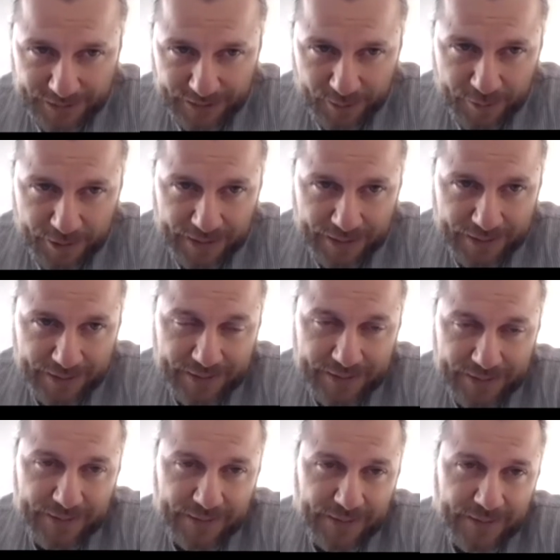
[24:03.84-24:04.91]
to get back
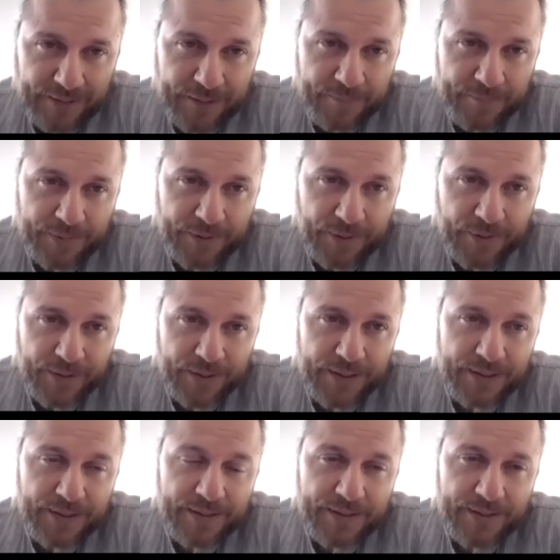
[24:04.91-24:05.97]
on
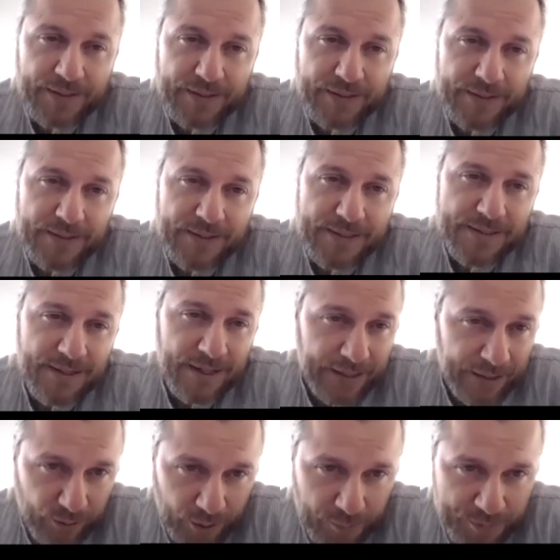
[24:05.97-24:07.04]
the
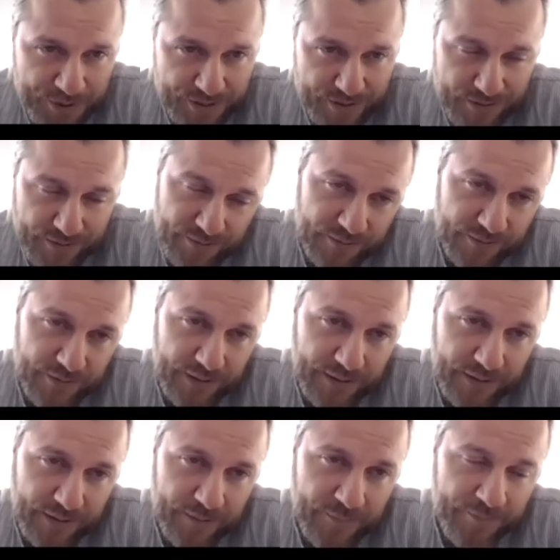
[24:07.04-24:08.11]
Cyclops
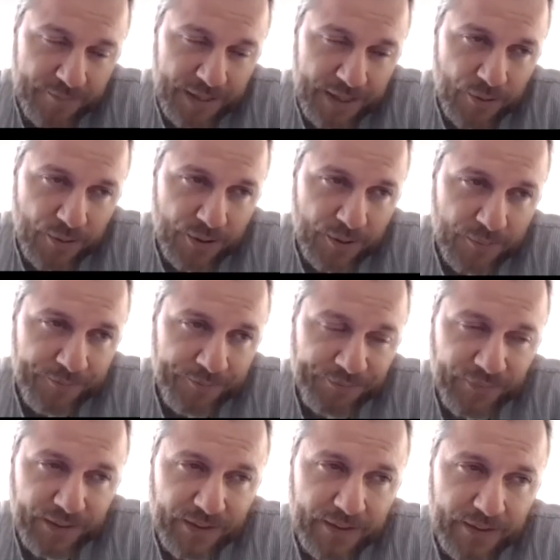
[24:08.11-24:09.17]
outcome.
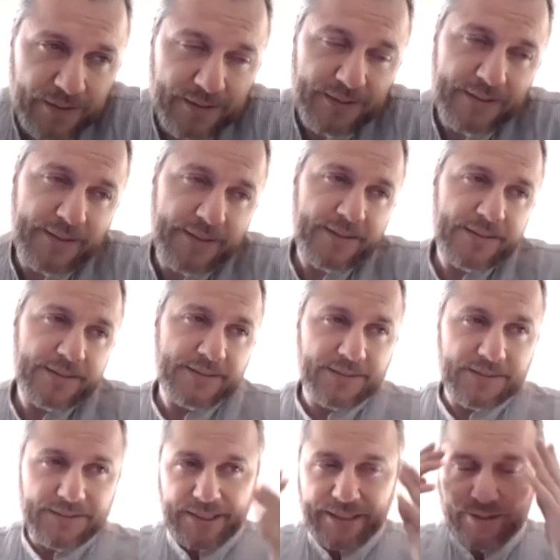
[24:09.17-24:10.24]
The
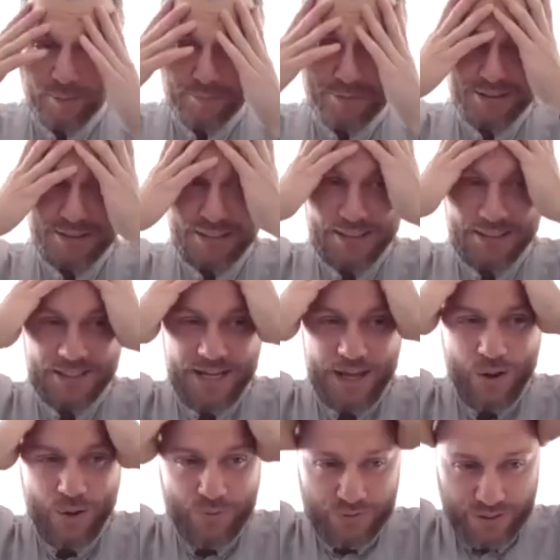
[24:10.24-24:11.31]
Cyclops is that
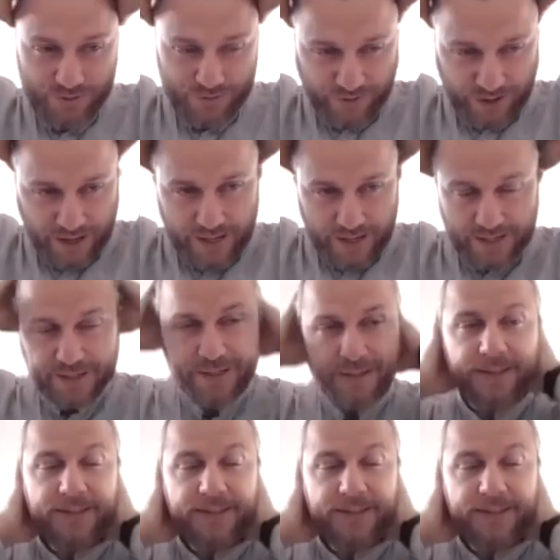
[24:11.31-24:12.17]
self-defined